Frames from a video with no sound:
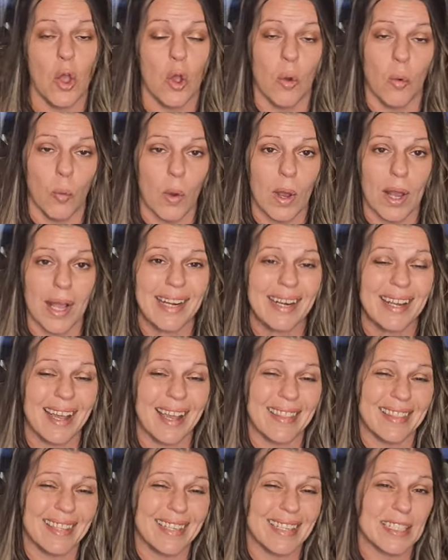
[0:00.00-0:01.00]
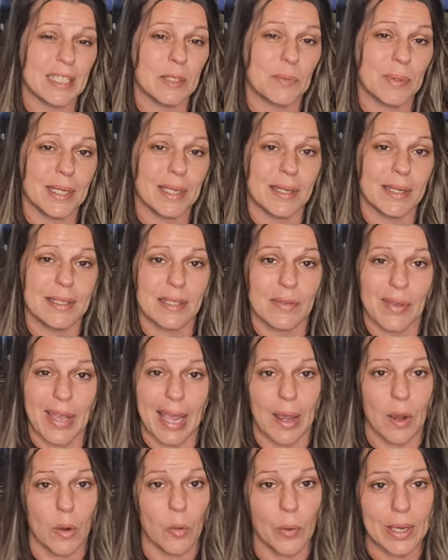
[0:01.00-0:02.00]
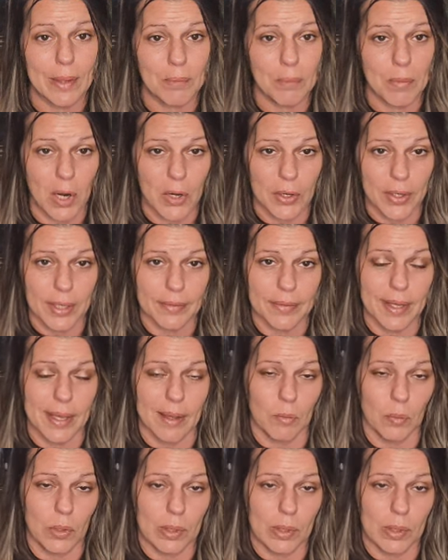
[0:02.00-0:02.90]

One, I think it's because of how we market them.